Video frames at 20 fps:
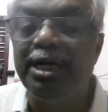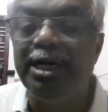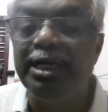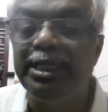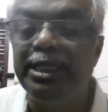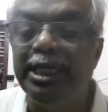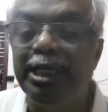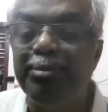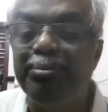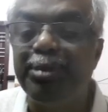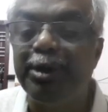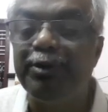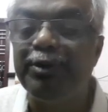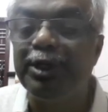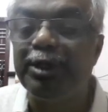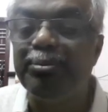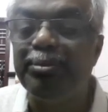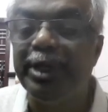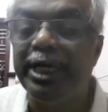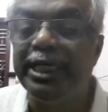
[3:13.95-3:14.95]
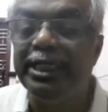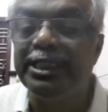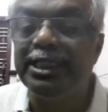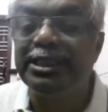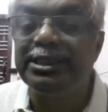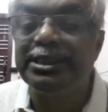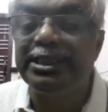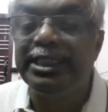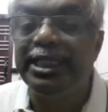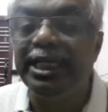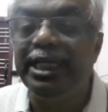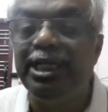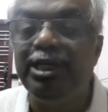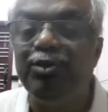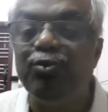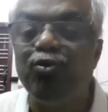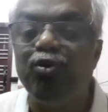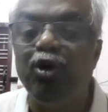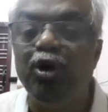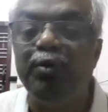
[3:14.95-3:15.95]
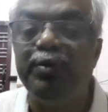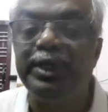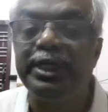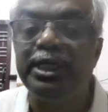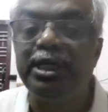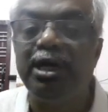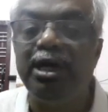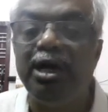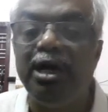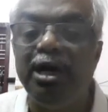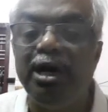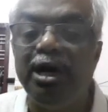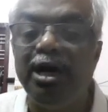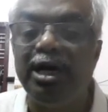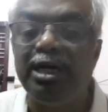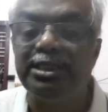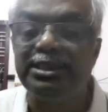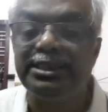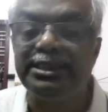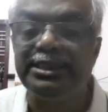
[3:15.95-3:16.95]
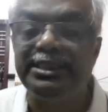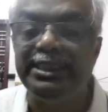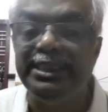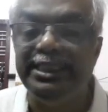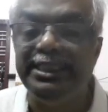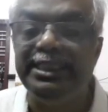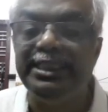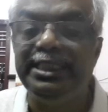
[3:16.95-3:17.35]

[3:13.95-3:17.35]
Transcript: e power minus T over RC.